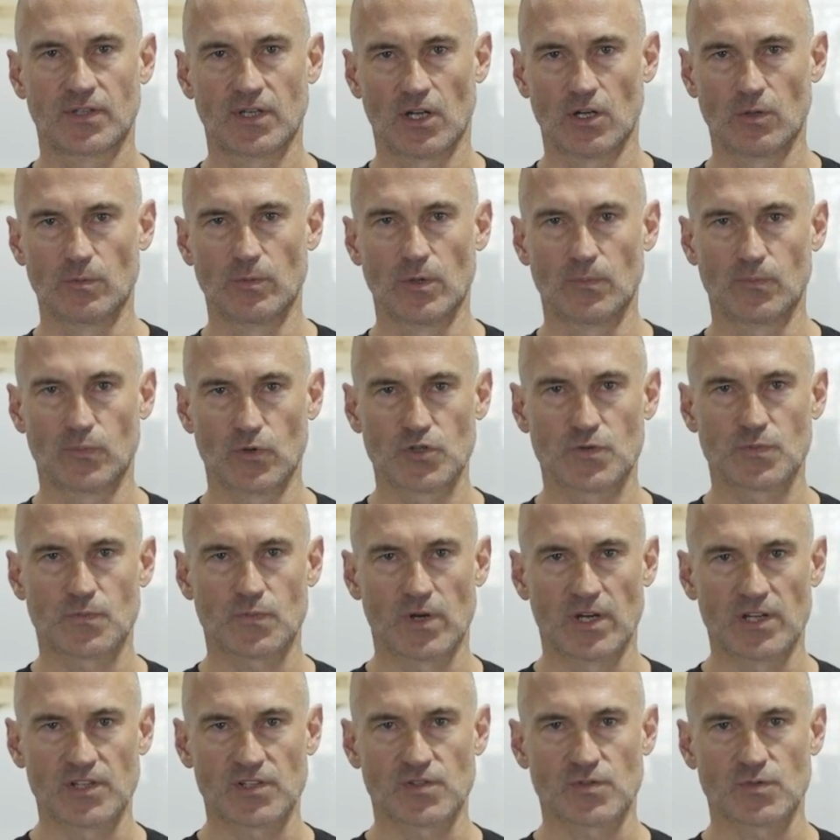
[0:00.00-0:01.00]
kettlebell push
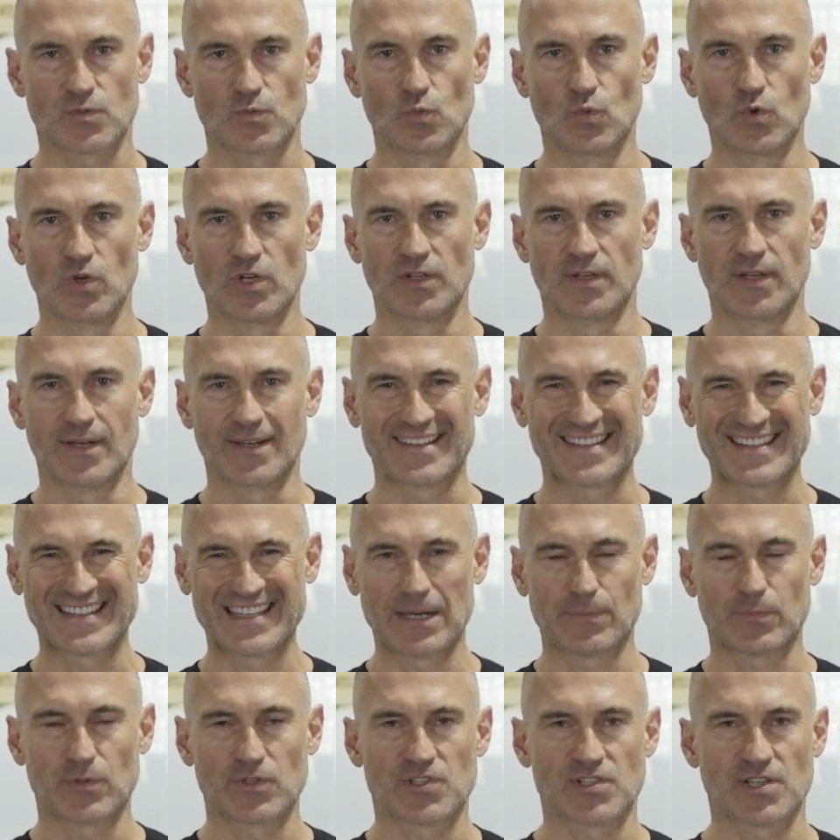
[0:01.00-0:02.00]
press with a
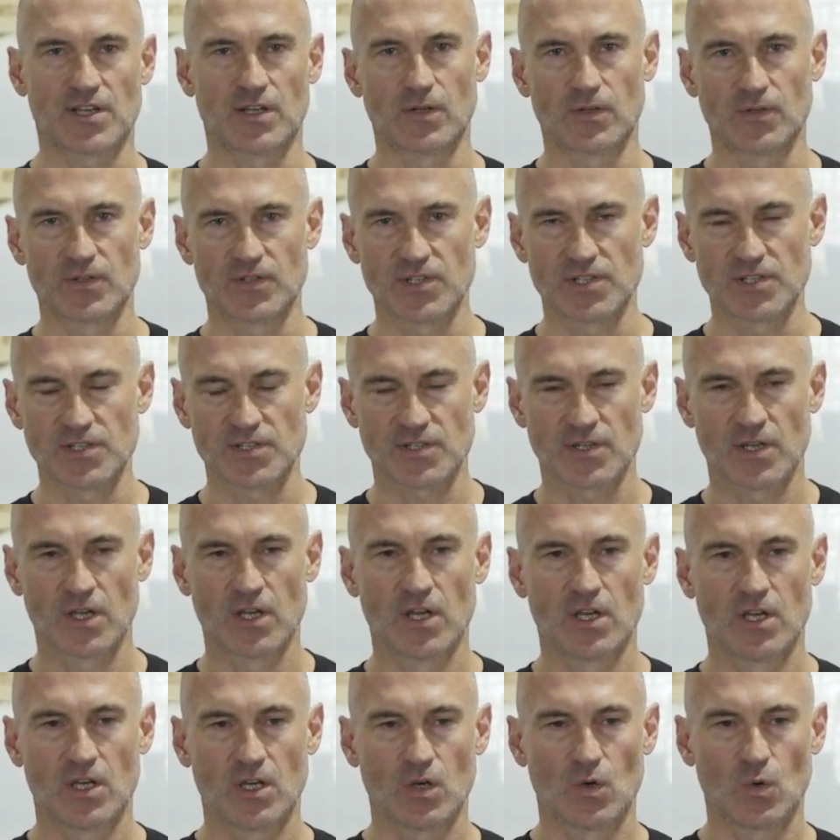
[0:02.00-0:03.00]
couple subtleties.
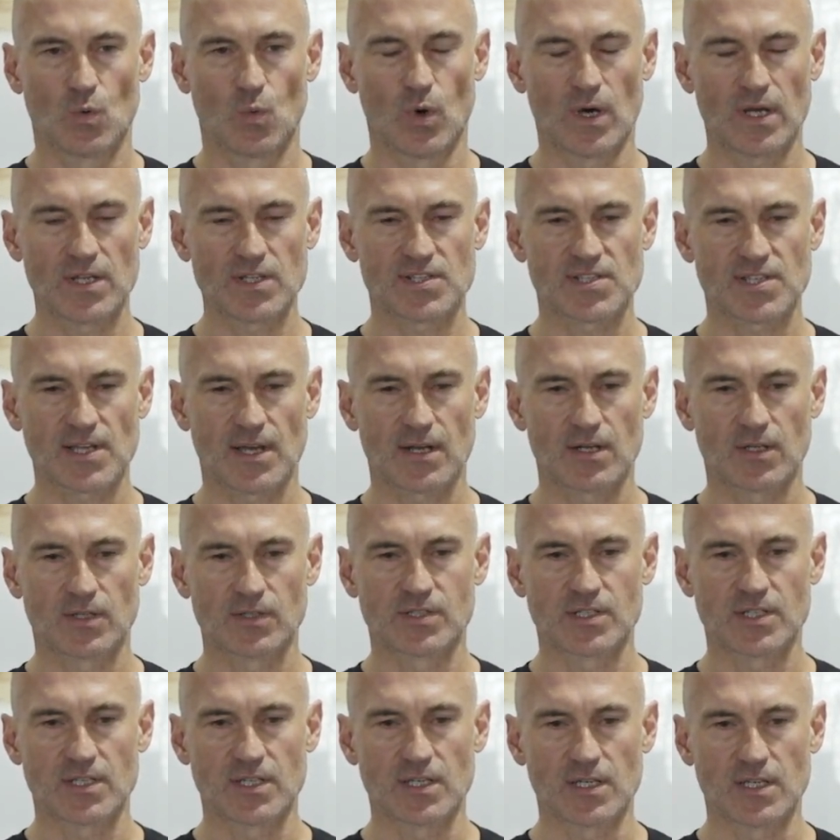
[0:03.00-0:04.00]
One
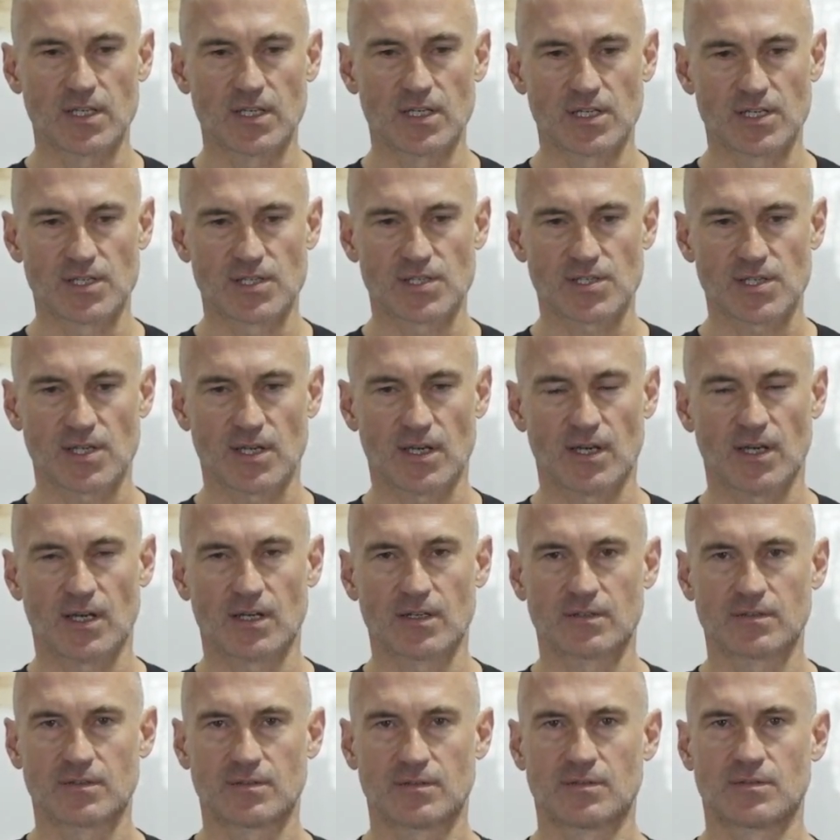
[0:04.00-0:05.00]
subtlety is
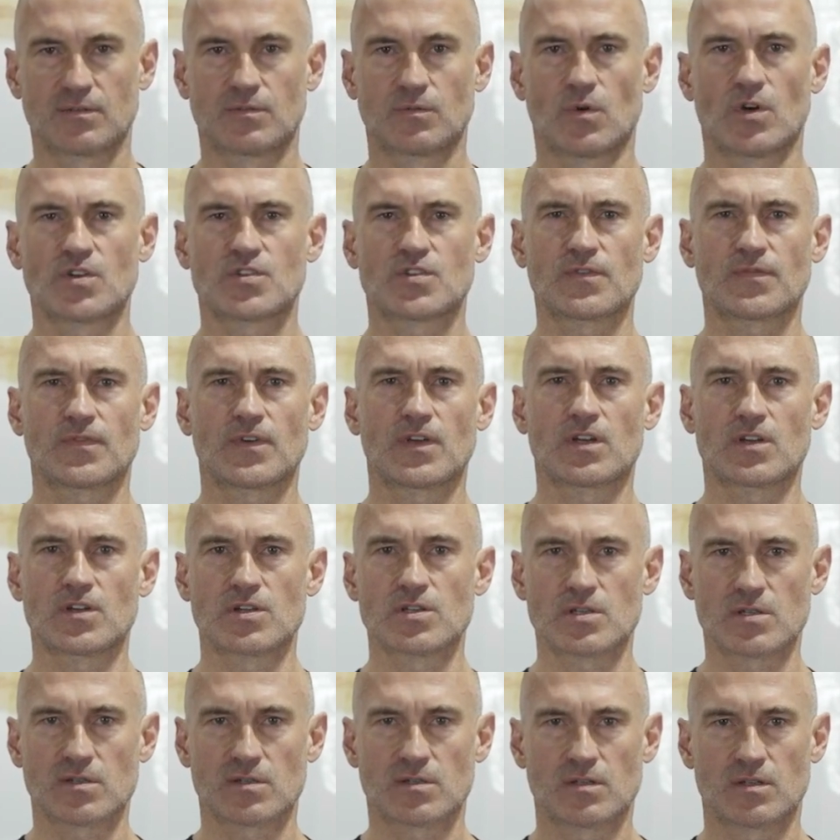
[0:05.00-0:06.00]
watch your
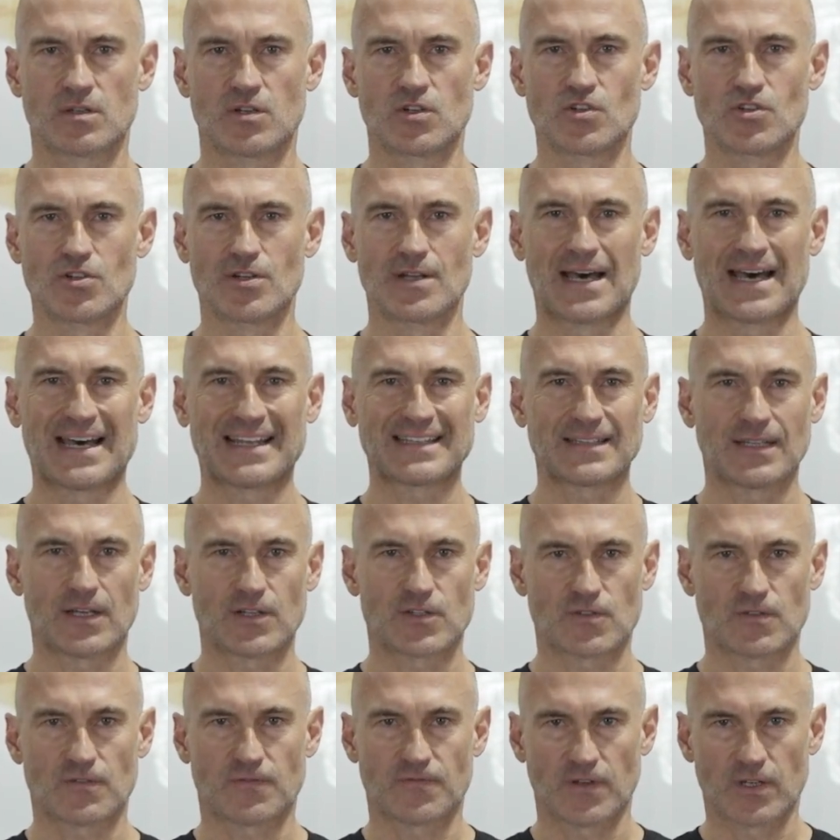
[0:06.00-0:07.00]
fingers. Do not
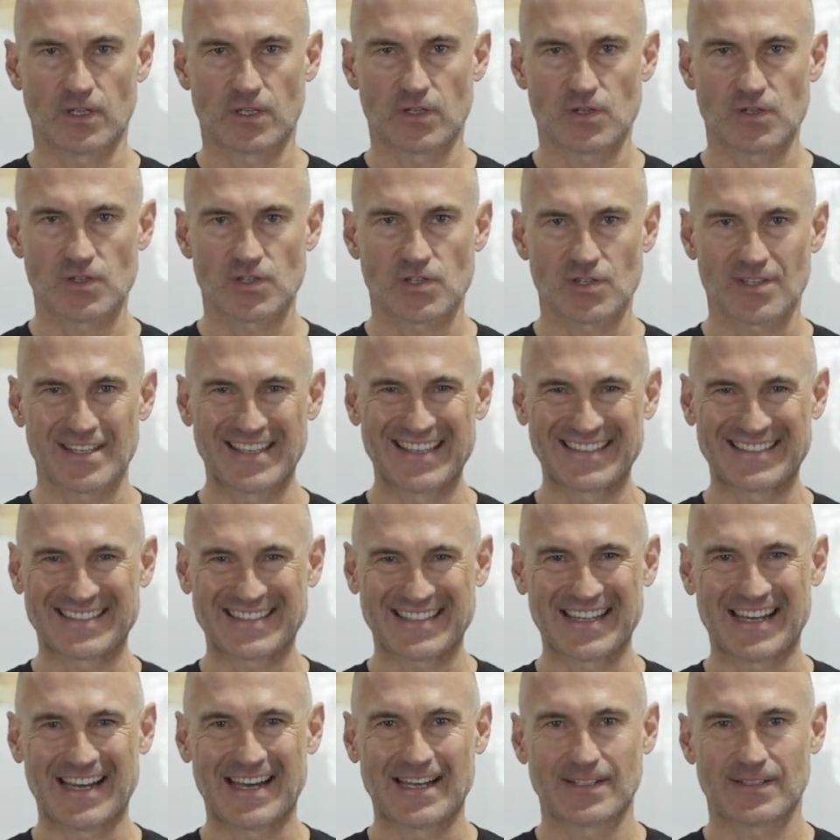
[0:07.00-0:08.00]
let your fingers
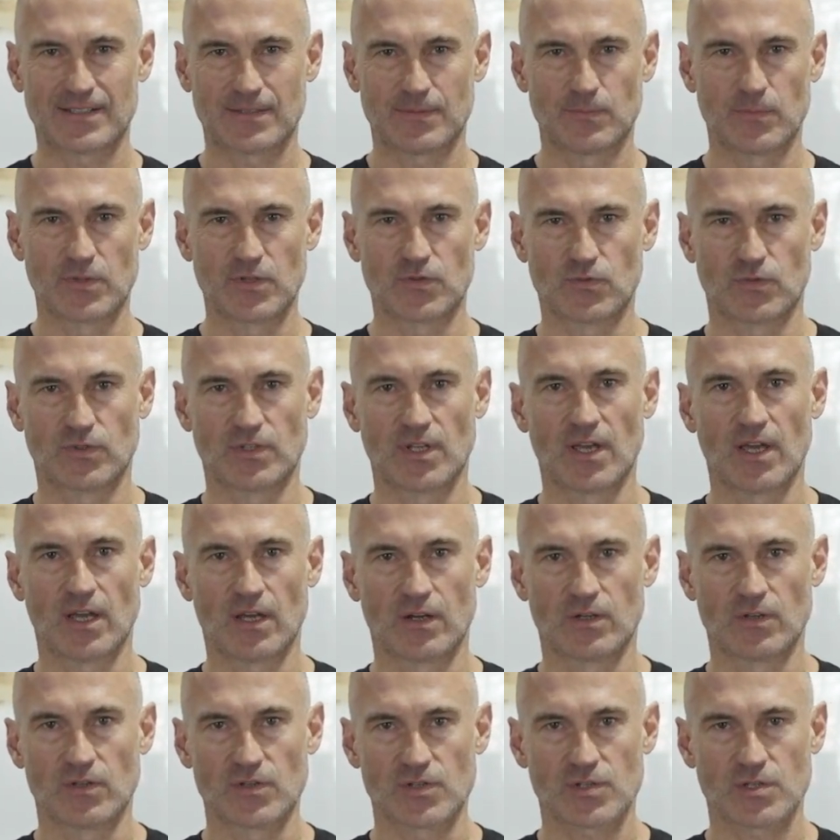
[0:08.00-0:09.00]
get caught between the
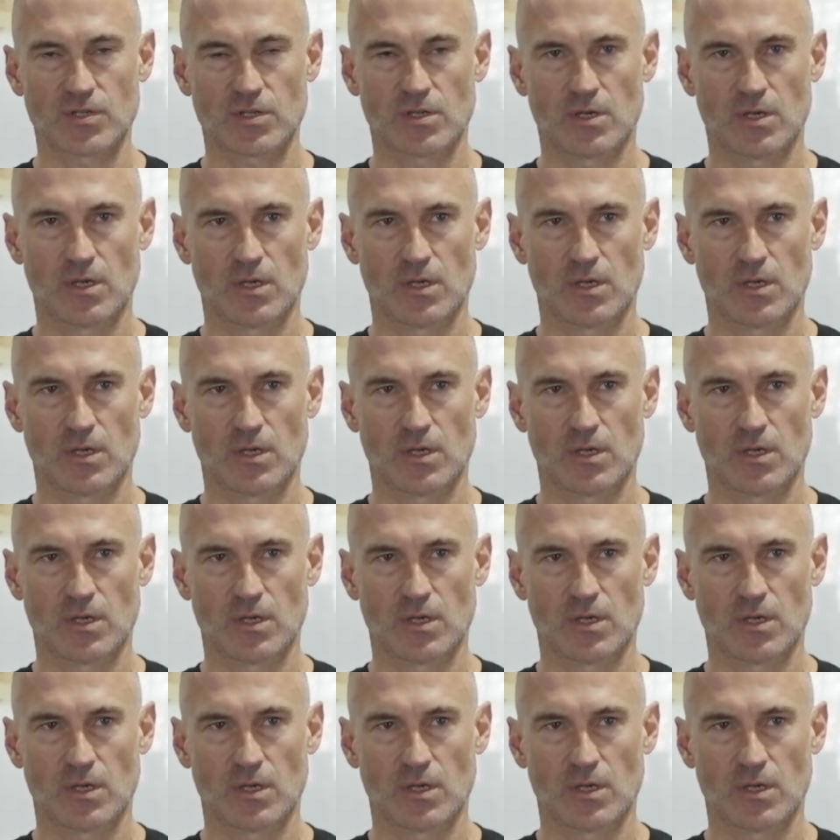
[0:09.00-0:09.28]
handles.